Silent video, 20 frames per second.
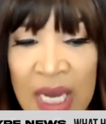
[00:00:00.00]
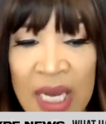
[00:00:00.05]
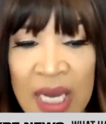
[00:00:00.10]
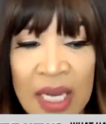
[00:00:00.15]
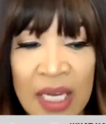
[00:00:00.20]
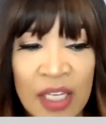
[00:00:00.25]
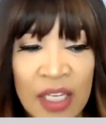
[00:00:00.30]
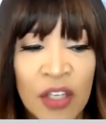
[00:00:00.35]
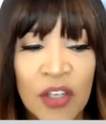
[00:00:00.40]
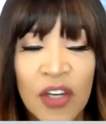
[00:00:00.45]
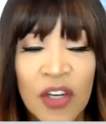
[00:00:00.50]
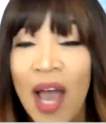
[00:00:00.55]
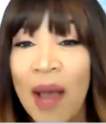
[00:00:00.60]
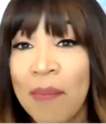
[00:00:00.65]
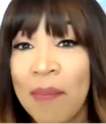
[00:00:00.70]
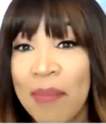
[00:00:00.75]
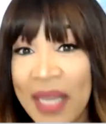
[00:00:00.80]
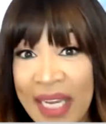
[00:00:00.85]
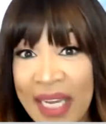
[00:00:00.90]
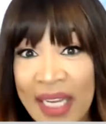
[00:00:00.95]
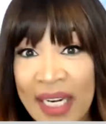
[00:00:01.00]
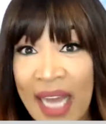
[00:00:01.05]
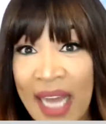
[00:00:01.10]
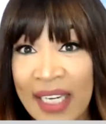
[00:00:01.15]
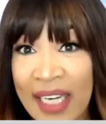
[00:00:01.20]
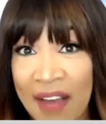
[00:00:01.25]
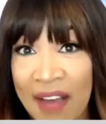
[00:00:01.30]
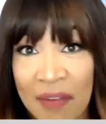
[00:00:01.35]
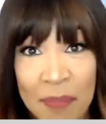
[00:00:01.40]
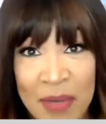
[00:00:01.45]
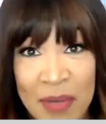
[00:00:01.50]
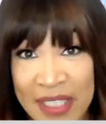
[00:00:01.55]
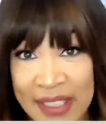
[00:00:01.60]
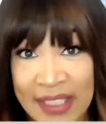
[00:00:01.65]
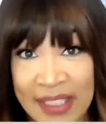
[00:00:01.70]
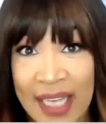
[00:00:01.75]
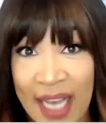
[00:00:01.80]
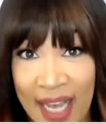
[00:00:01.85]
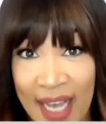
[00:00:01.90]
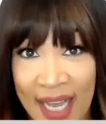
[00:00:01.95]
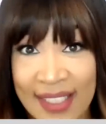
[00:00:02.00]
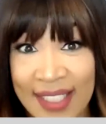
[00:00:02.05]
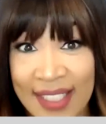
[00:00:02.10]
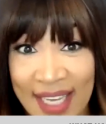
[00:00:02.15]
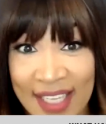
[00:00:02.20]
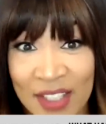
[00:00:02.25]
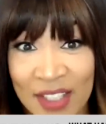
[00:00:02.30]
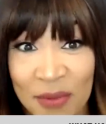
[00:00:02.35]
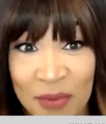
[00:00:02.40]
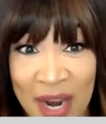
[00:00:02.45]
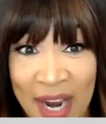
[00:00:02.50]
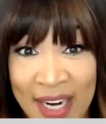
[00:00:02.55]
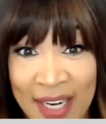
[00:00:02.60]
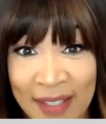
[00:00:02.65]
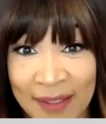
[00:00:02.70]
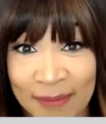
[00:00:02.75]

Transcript: You know how men like have a pissing contest, right?